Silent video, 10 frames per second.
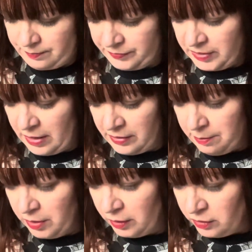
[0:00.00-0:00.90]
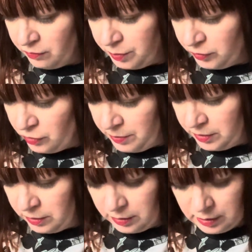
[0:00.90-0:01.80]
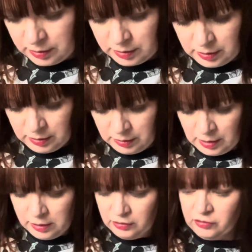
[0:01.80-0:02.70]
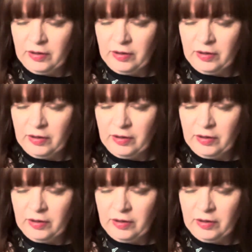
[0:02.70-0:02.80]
yeah, they're my kind of predominant colours